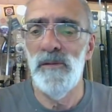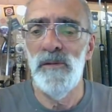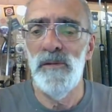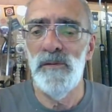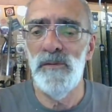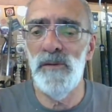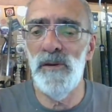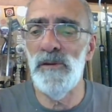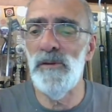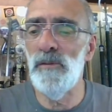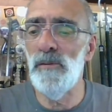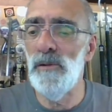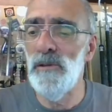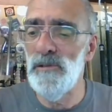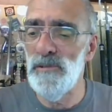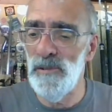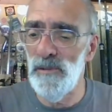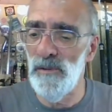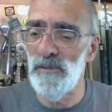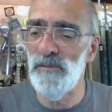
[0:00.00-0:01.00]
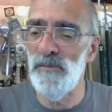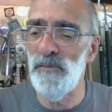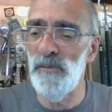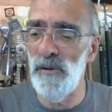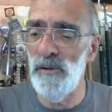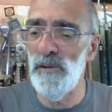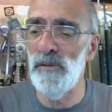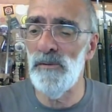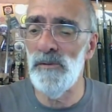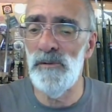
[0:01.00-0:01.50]
Thank you, Leisure. That's
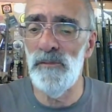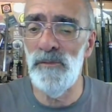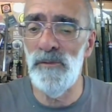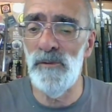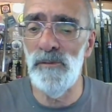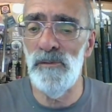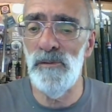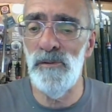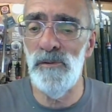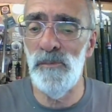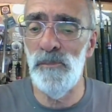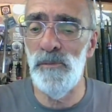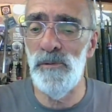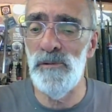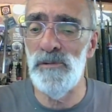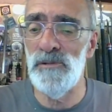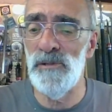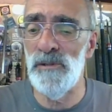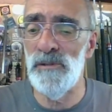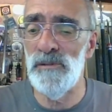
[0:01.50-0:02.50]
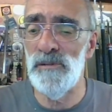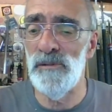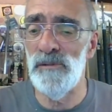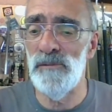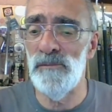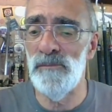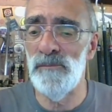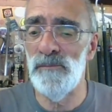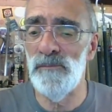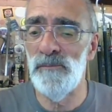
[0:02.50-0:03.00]
very kind of you. I appreciate it.
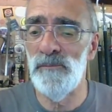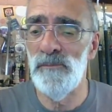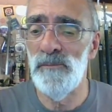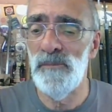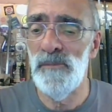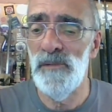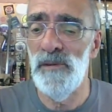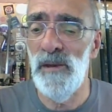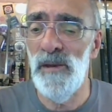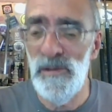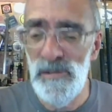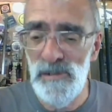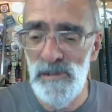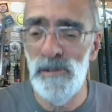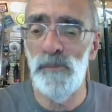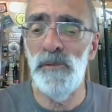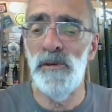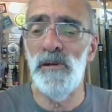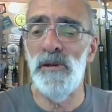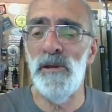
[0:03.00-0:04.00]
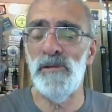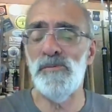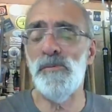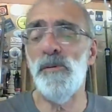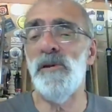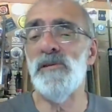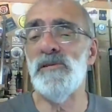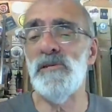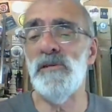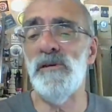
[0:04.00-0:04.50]
Yes, it'll be next
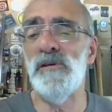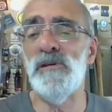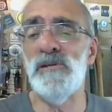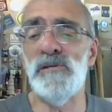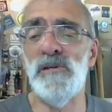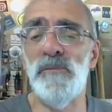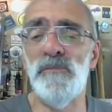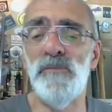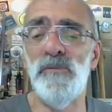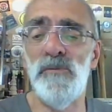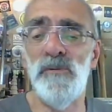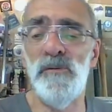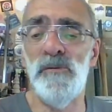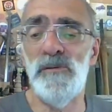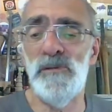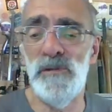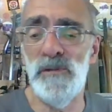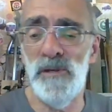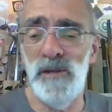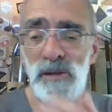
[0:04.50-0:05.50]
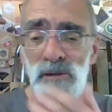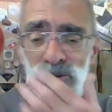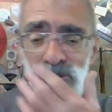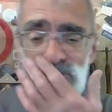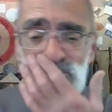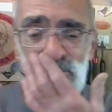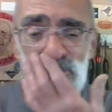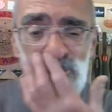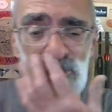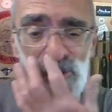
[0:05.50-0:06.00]
Wednesday at 7.30 again, I
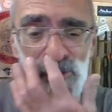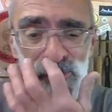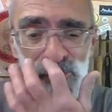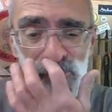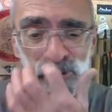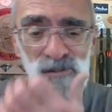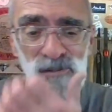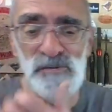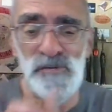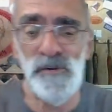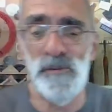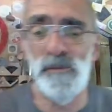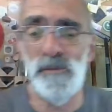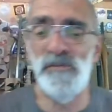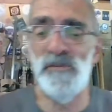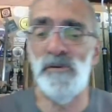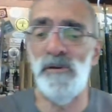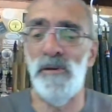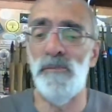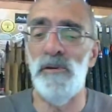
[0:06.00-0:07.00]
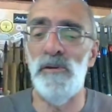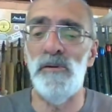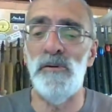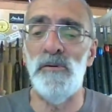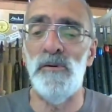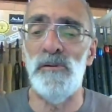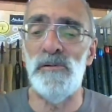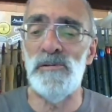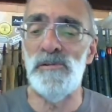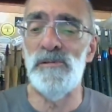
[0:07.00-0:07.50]
should think. Thanks very much for coming
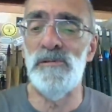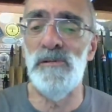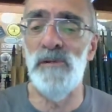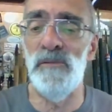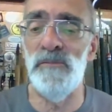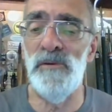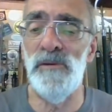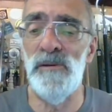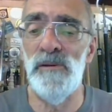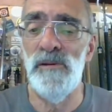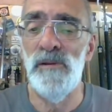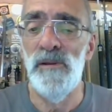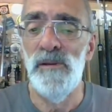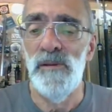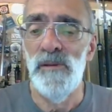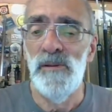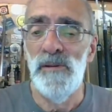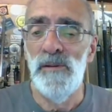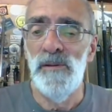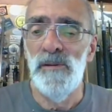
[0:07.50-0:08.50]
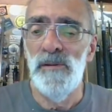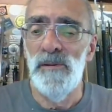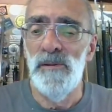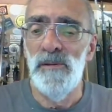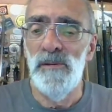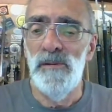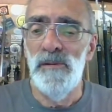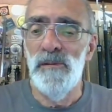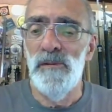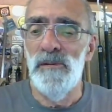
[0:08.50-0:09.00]
across. Love it.
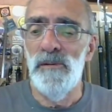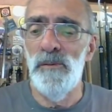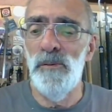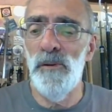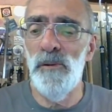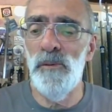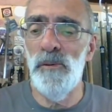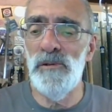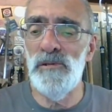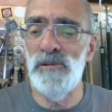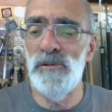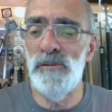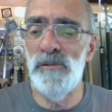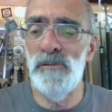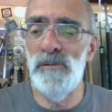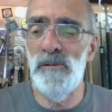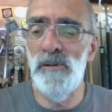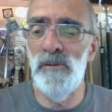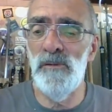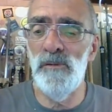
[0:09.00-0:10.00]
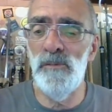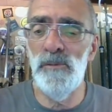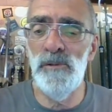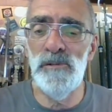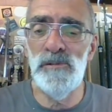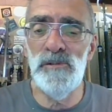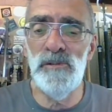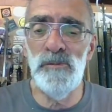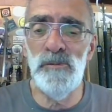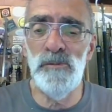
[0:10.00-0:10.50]
Quick question. hollowing
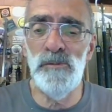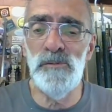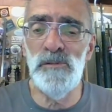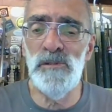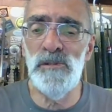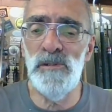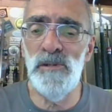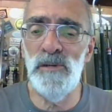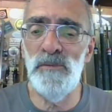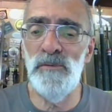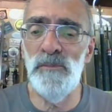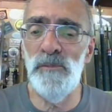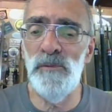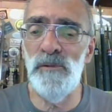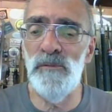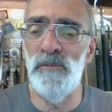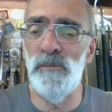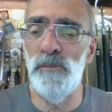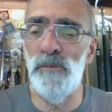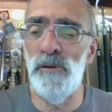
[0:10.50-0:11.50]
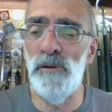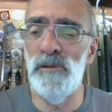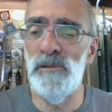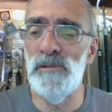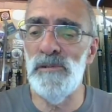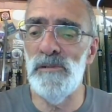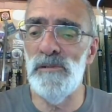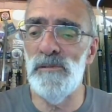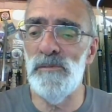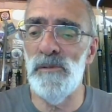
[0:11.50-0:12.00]
tools have a bit of a break
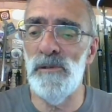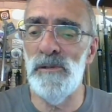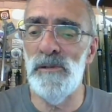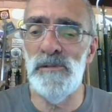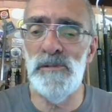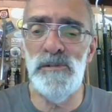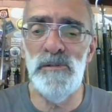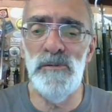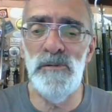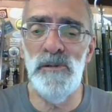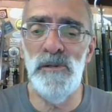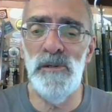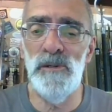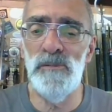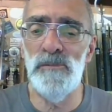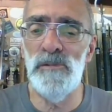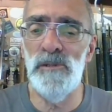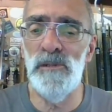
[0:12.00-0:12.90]
since when I was turning out